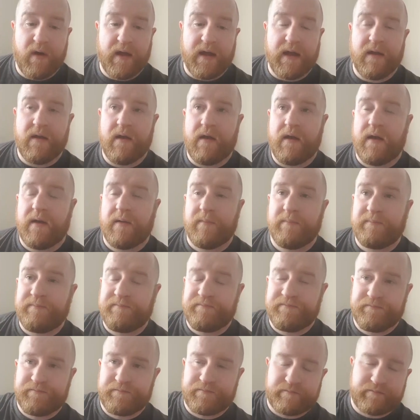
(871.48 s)

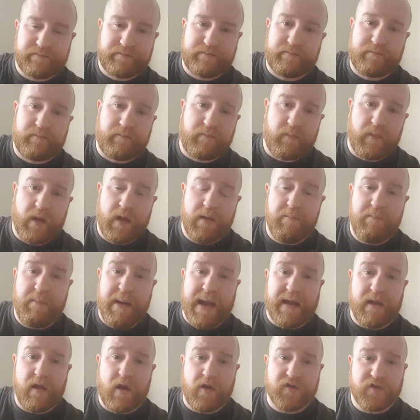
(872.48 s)
in
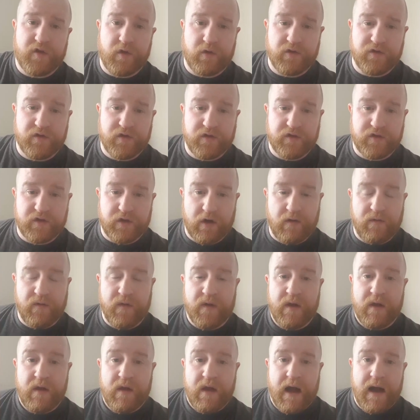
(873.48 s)
bail hostels and stuff,
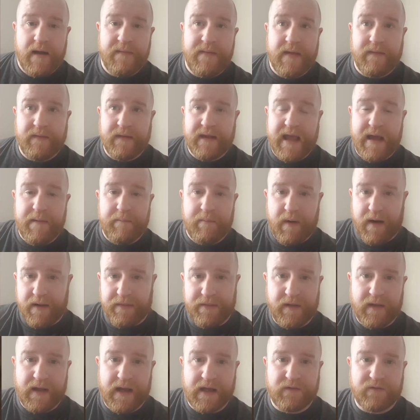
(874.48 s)
and then they get
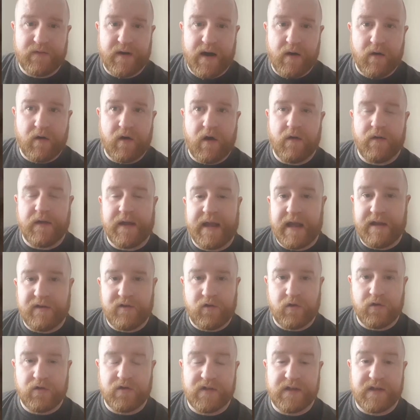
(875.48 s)
breathalyzed for alcohol, they get
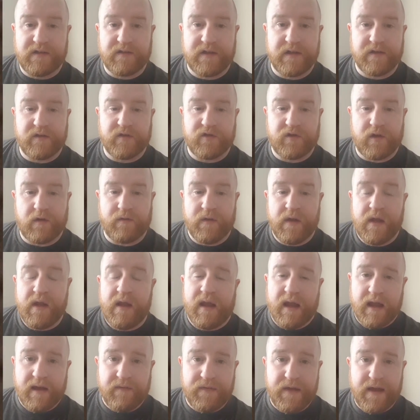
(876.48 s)
drug tested and stuff.
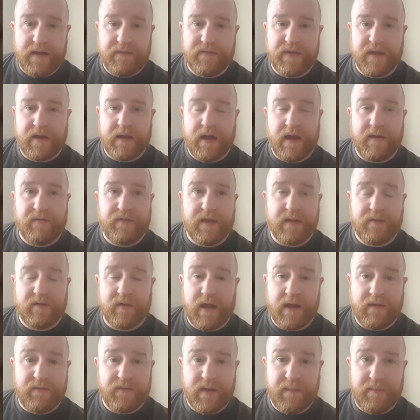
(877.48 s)

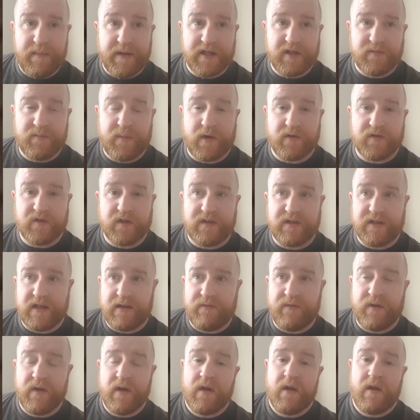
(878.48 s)
If they piss
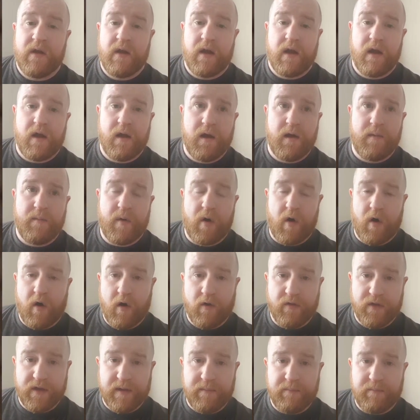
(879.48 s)
positive,
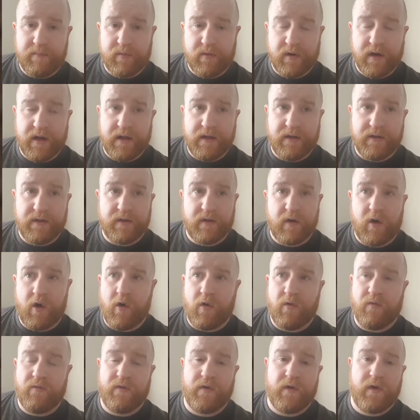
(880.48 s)
or they breathe
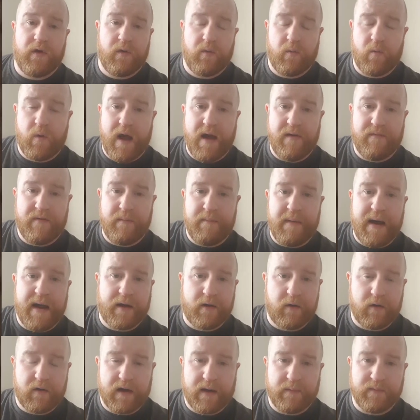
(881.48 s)
over whatever
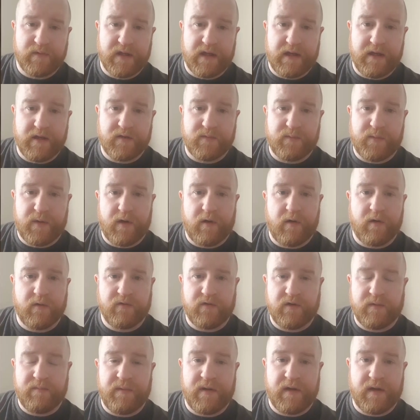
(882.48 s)
micrograms it is per
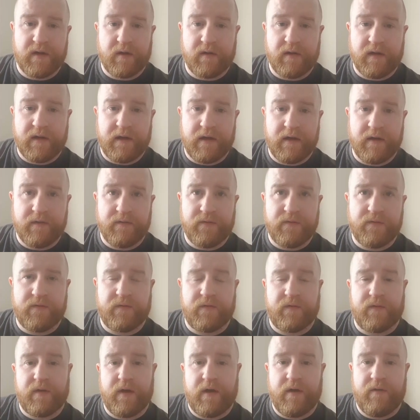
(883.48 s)
100 milliliter
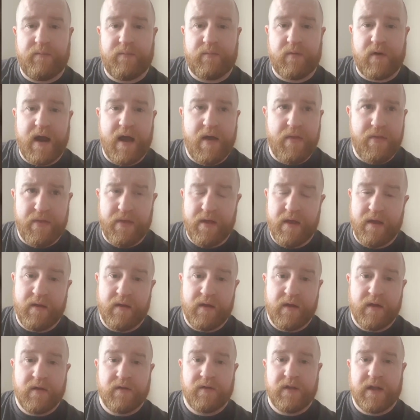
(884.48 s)
of breath,
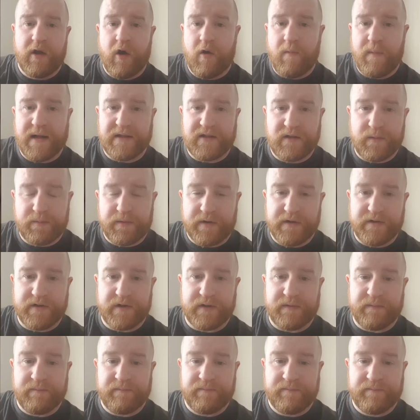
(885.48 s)
they go back to
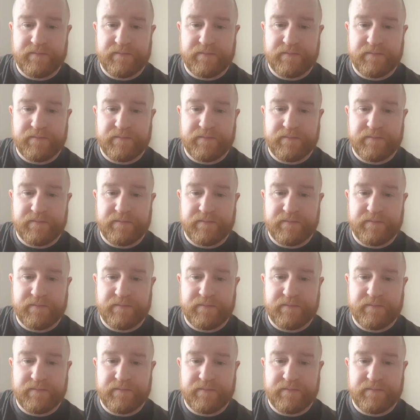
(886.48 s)
prison.